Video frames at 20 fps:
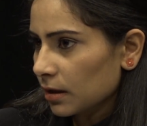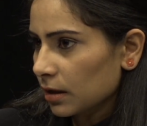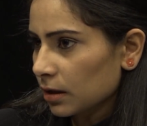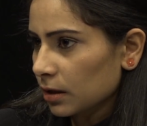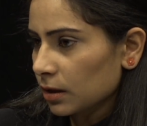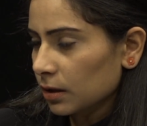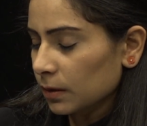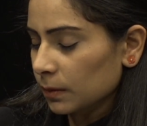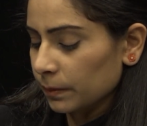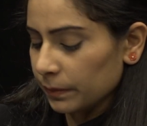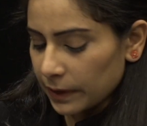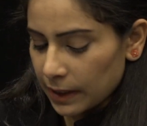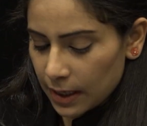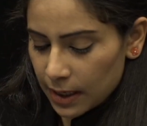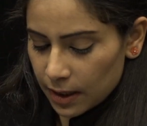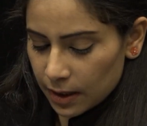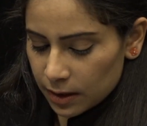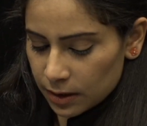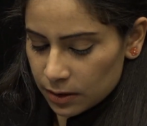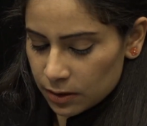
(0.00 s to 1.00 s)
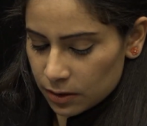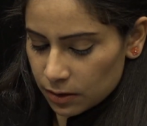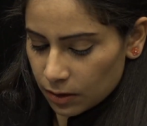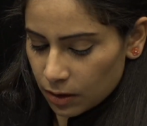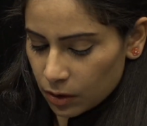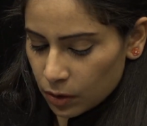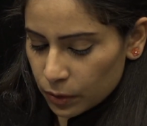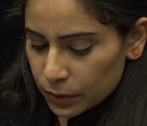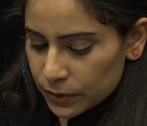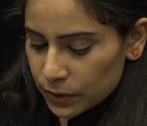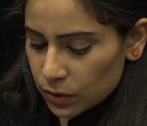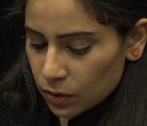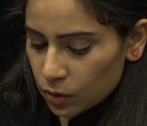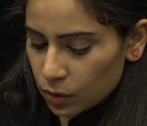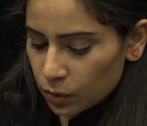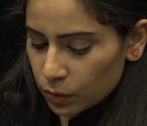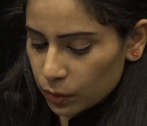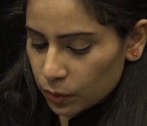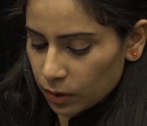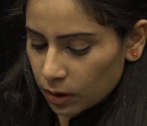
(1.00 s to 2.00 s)
and
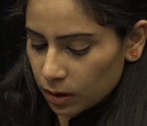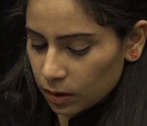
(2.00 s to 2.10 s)
also